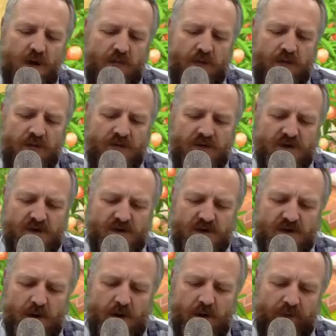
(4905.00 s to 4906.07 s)
my machines
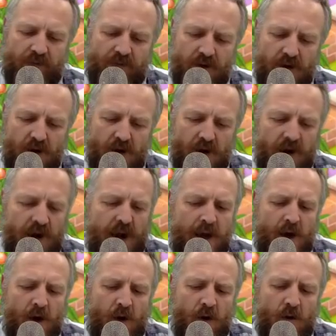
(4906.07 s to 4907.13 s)
going.
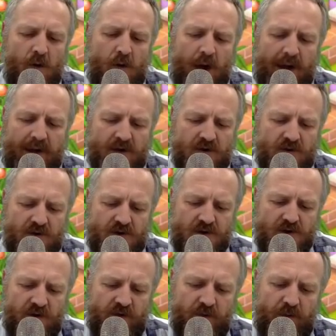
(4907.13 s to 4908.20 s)
Now, I can do a
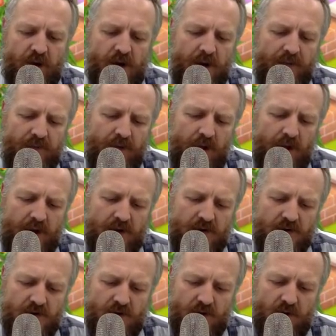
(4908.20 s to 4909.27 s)
silver bar. I can
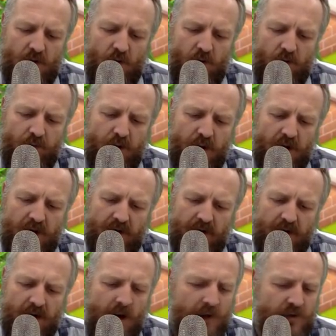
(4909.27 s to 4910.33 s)
do a gold bar. I
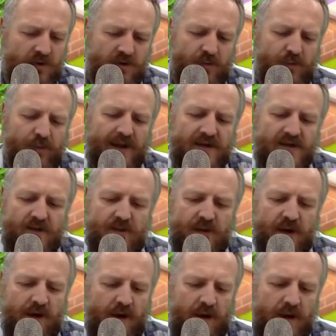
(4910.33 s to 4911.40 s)
can't do the platinum
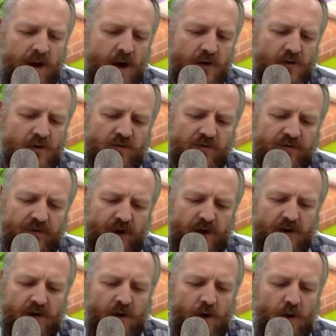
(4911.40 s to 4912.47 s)
yet. I can't do
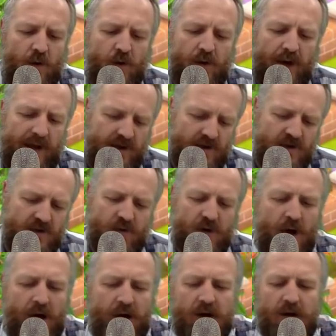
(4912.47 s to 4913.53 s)
refined coal. And I can do an
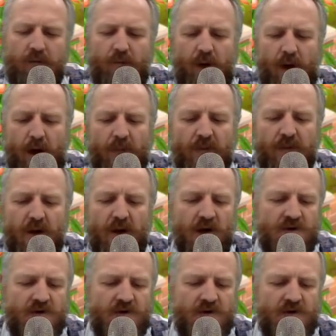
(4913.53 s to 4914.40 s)
iron bar. So